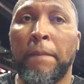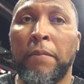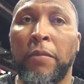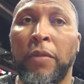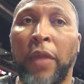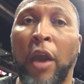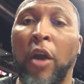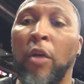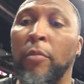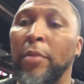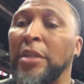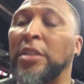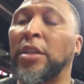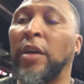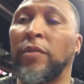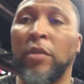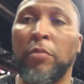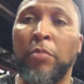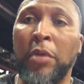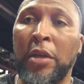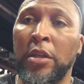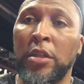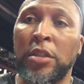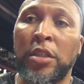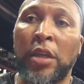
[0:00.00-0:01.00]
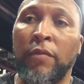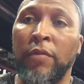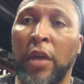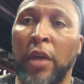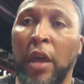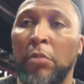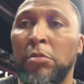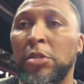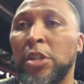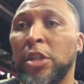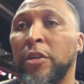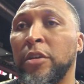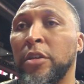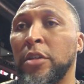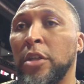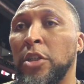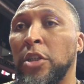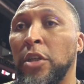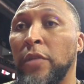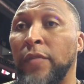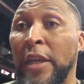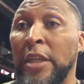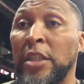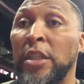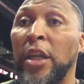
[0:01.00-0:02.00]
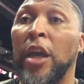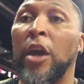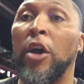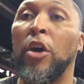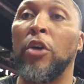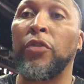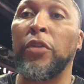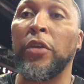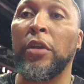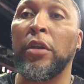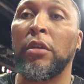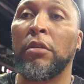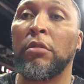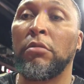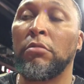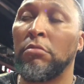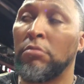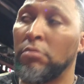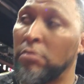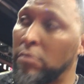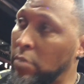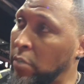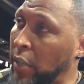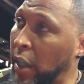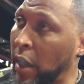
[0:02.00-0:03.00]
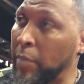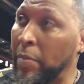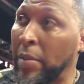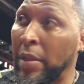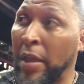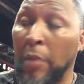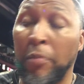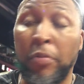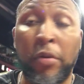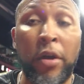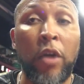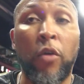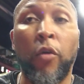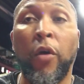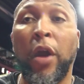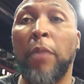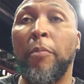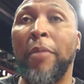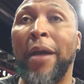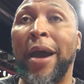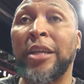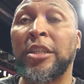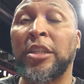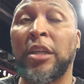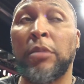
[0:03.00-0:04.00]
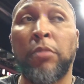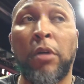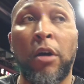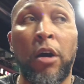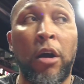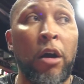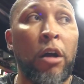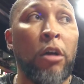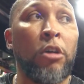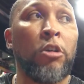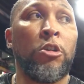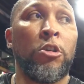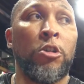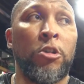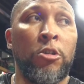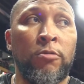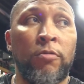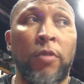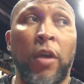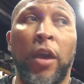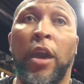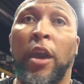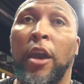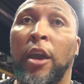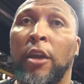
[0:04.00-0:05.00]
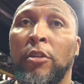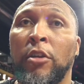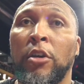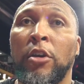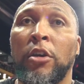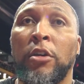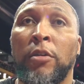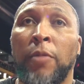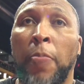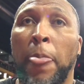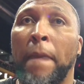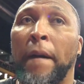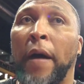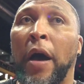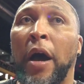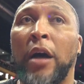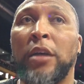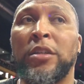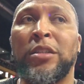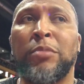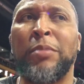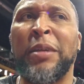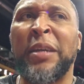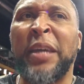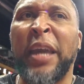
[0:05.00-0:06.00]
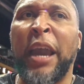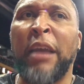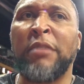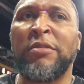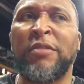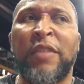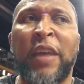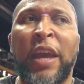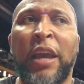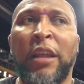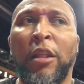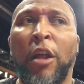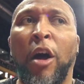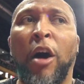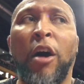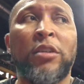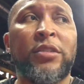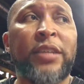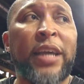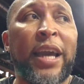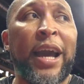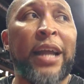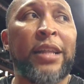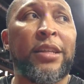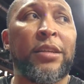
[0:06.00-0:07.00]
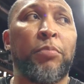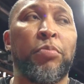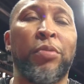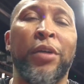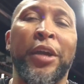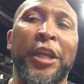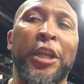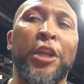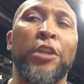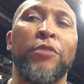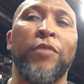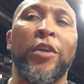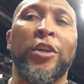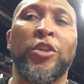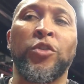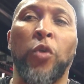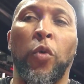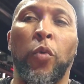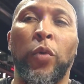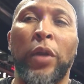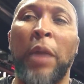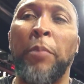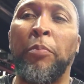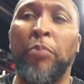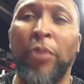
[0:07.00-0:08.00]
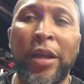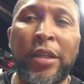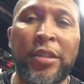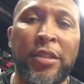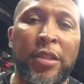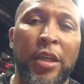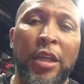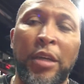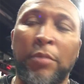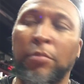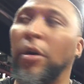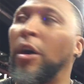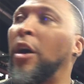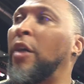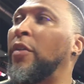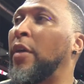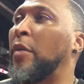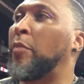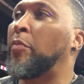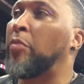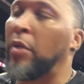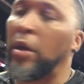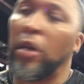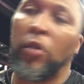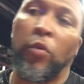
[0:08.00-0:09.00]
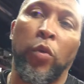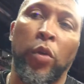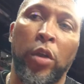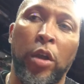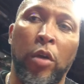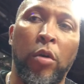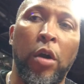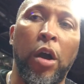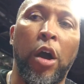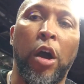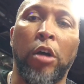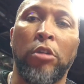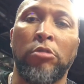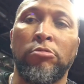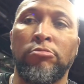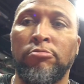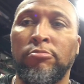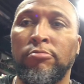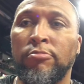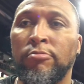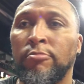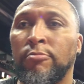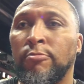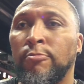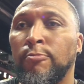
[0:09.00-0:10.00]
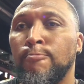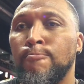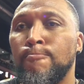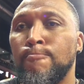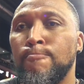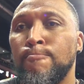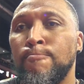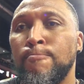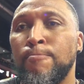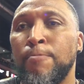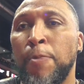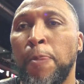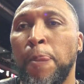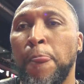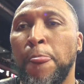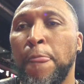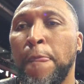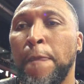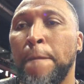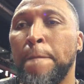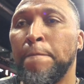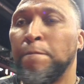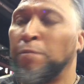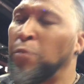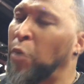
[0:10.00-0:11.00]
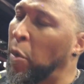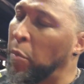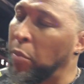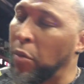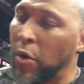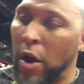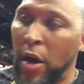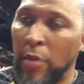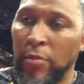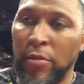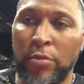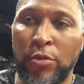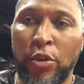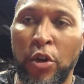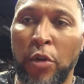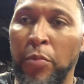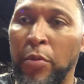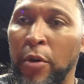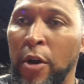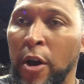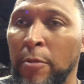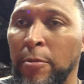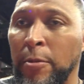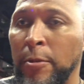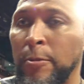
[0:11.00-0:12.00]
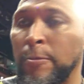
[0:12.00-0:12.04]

they're gonna be tough to beat in the seven game series shit. They stay healthy. They play, they're playing great basketball, and uh, some of the games they lost, they got to play individual. When they play team ball, they're playing really well. All right, thank you so much for your time. No problem.